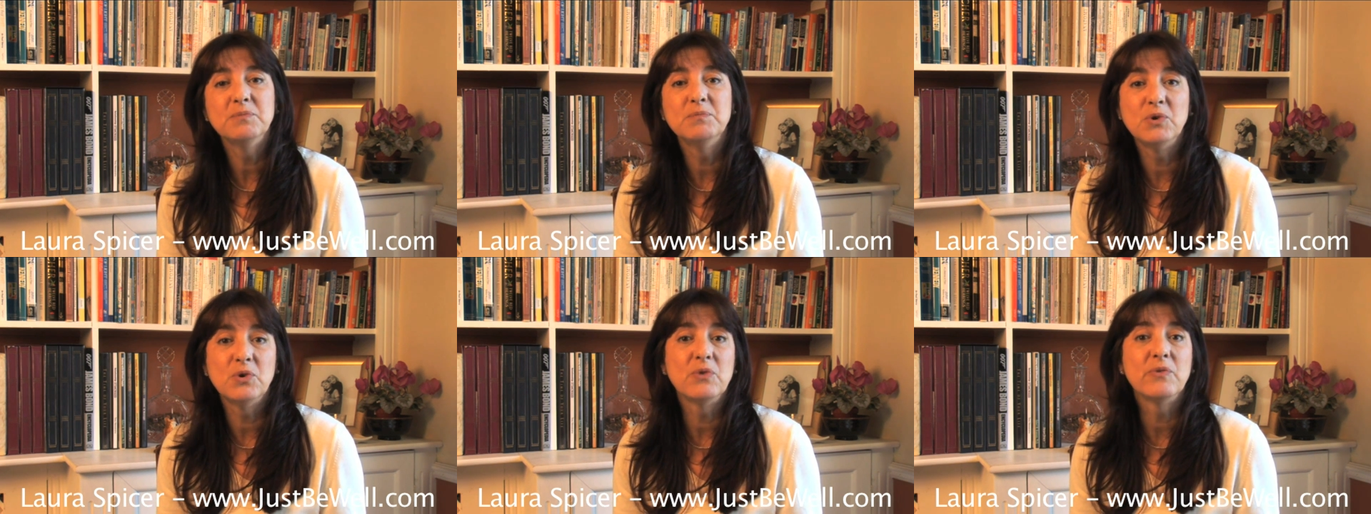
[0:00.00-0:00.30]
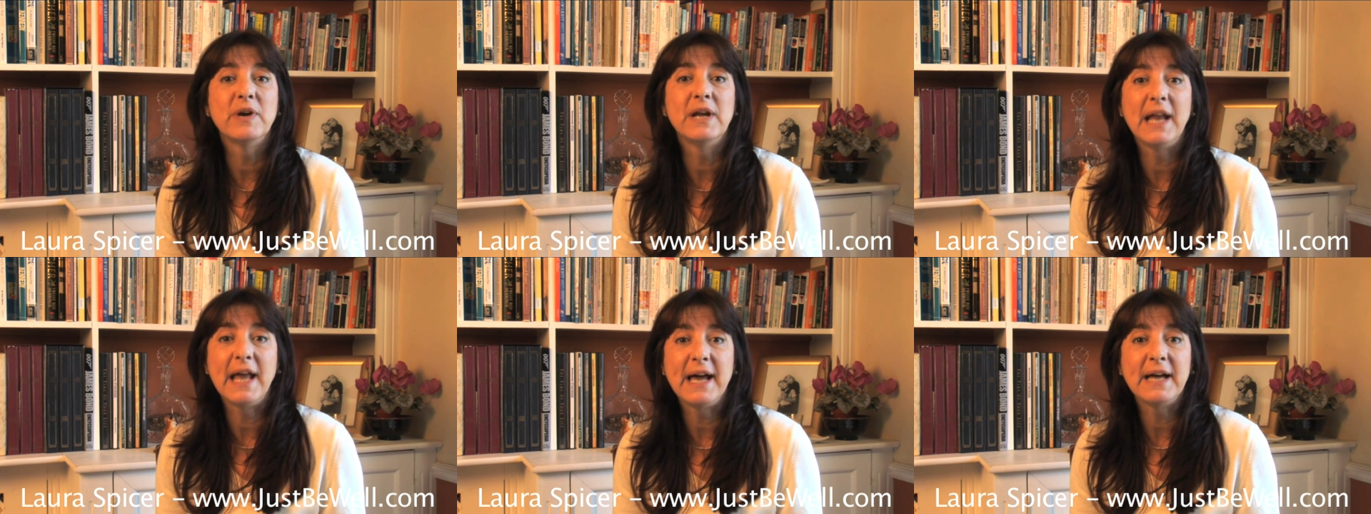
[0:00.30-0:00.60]
more
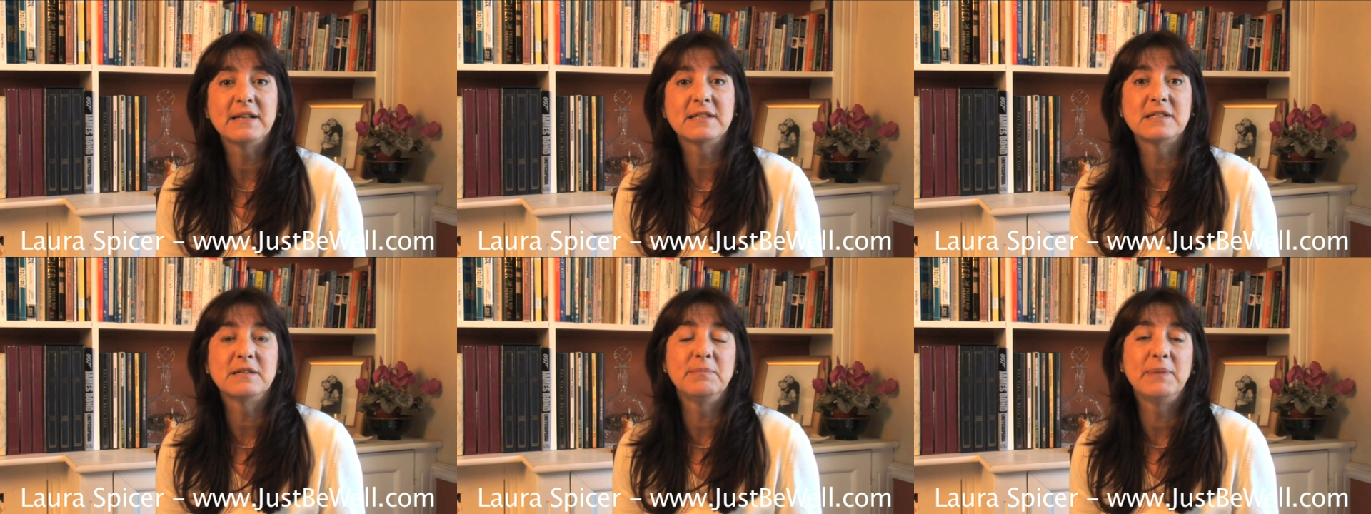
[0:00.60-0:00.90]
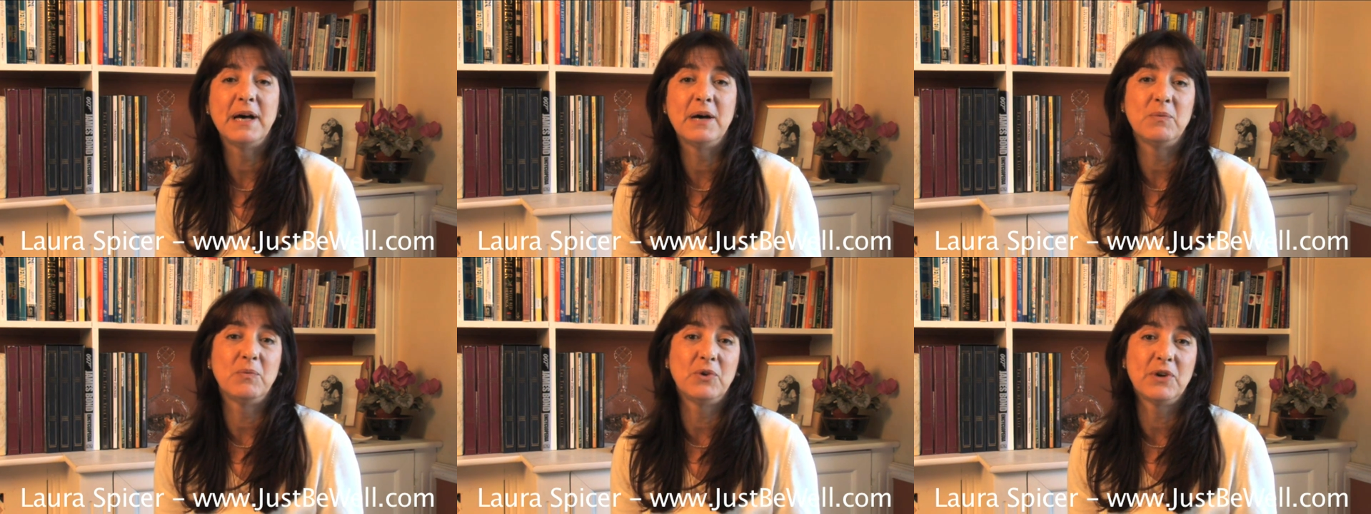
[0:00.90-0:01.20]
relaxed
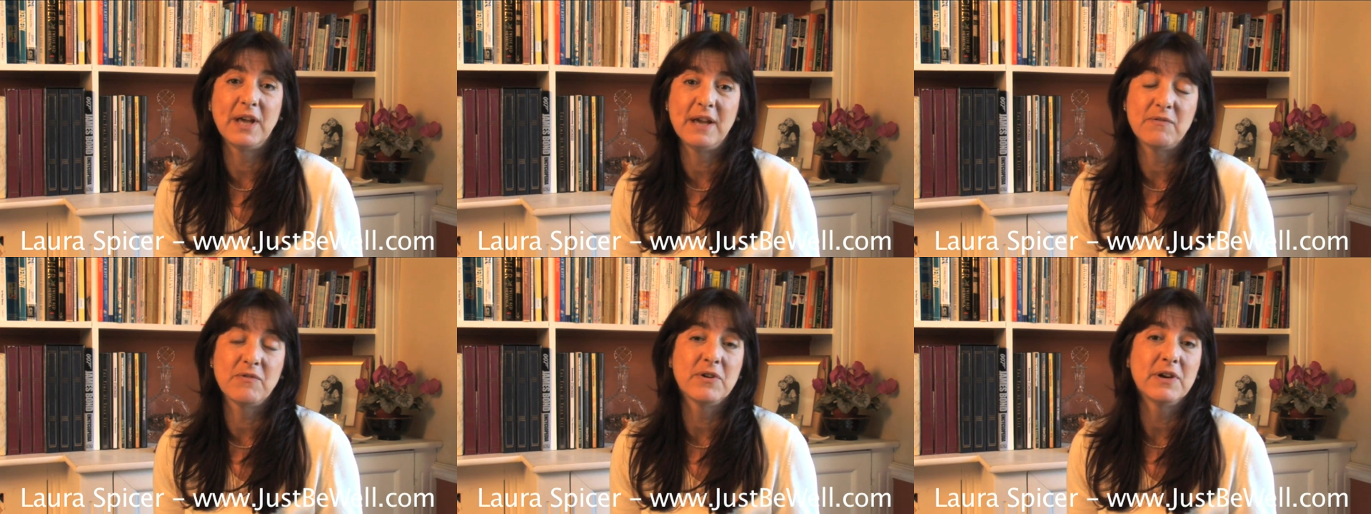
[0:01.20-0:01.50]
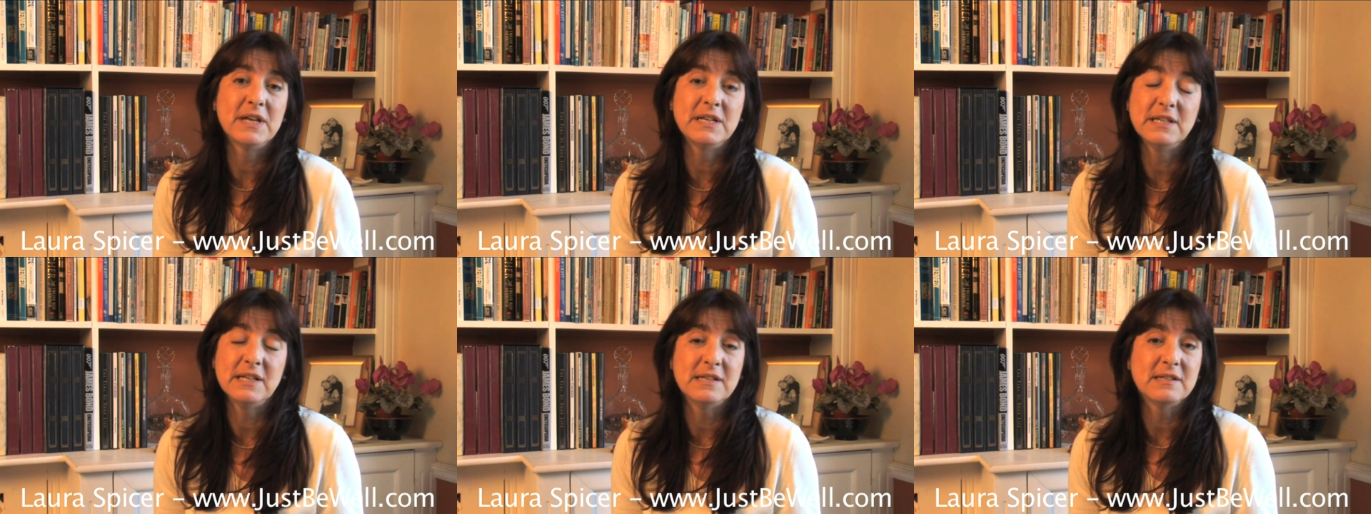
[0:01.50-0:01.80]
about whatever
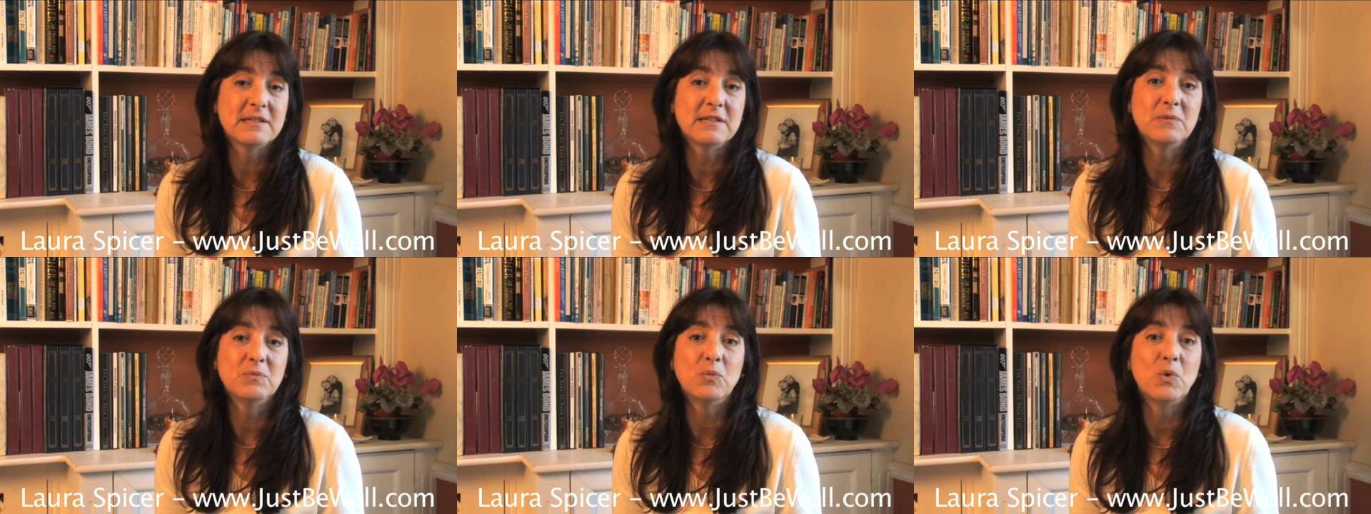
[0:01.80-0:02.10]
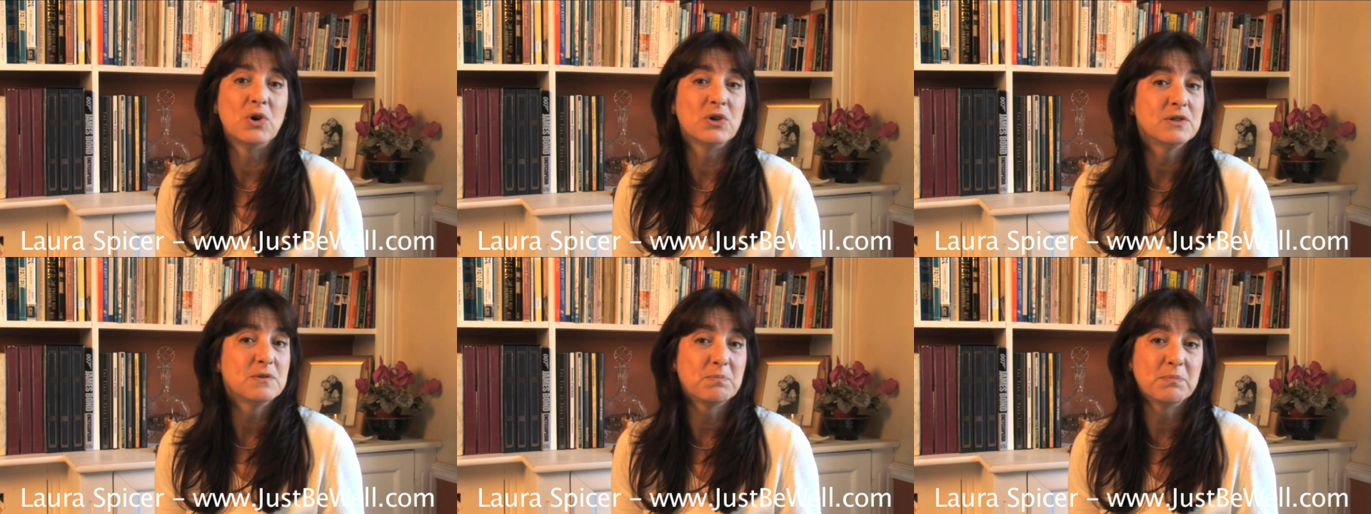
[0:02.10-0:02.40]
it is that
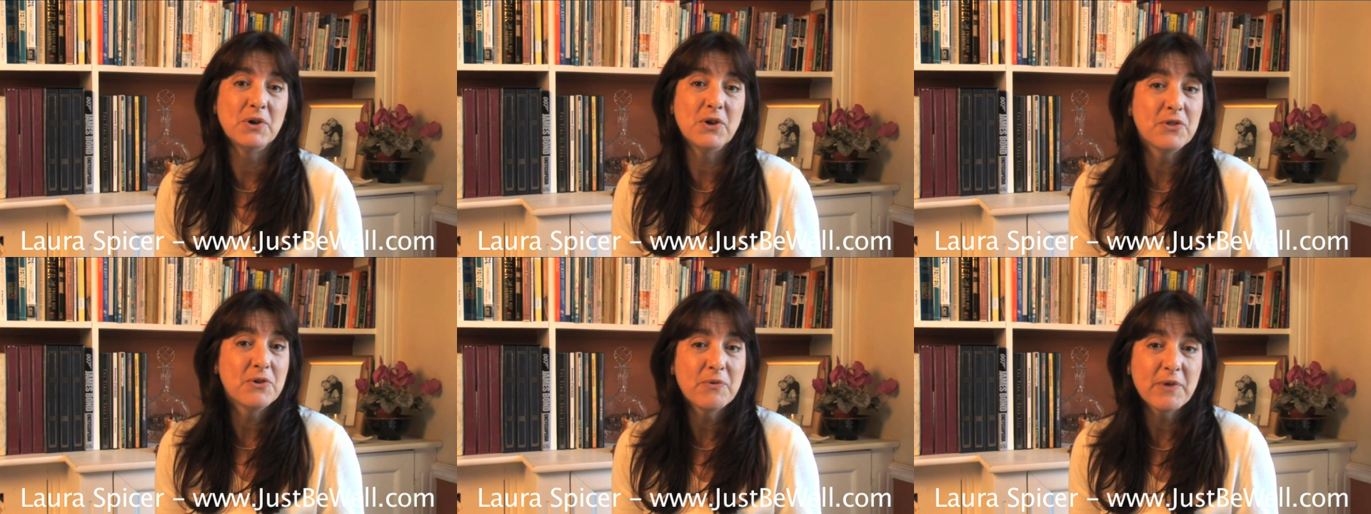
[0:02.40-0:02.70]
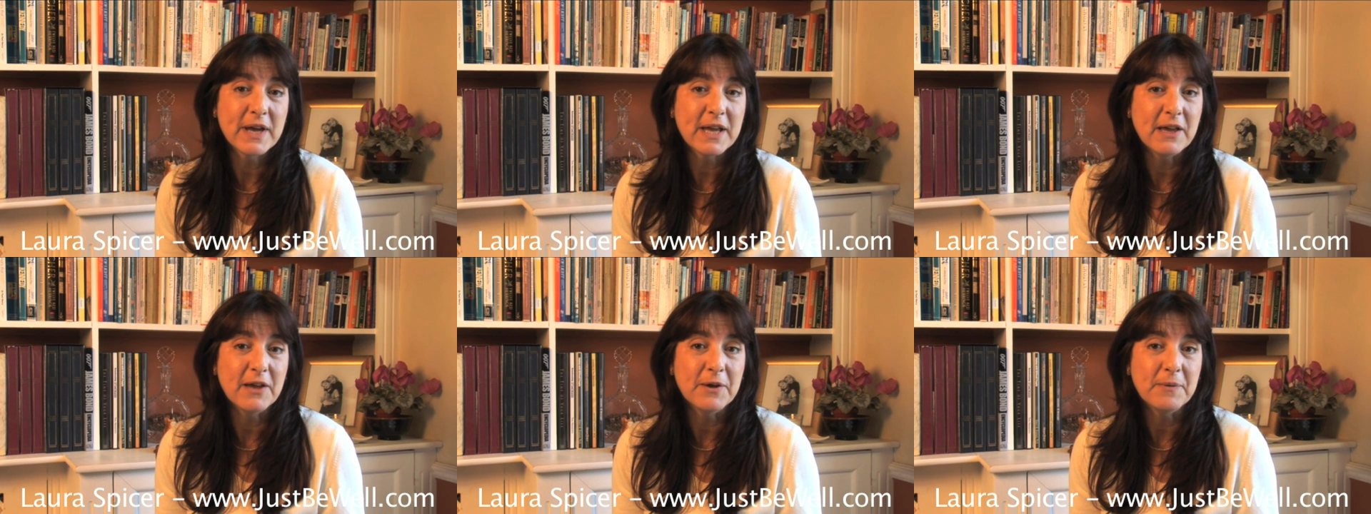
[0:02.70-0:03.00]
was
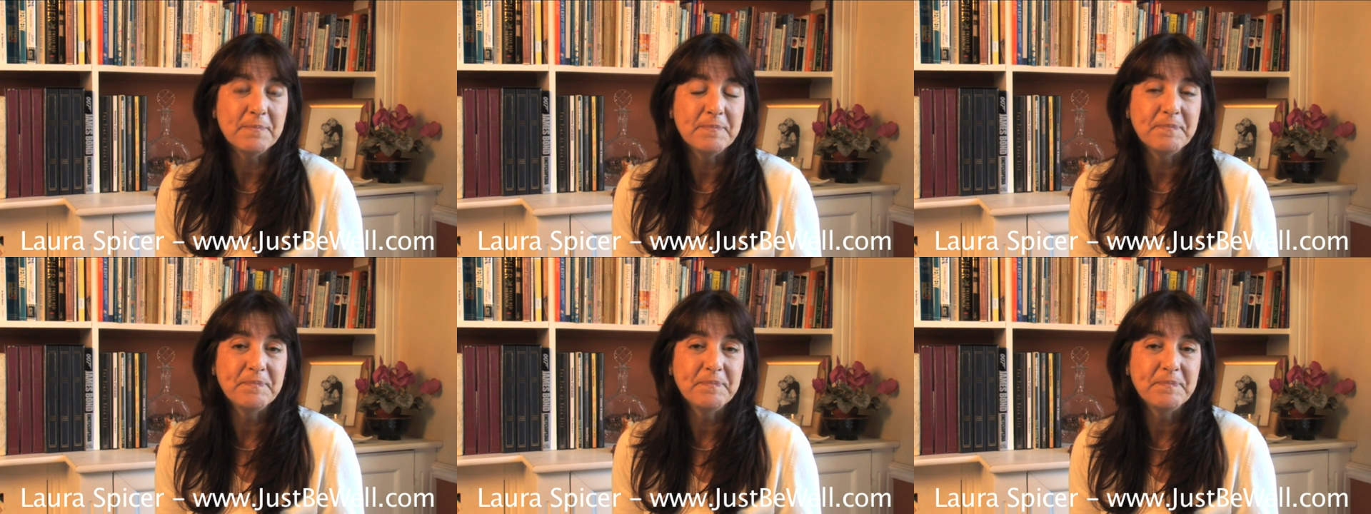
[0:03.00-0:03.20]
bothering you.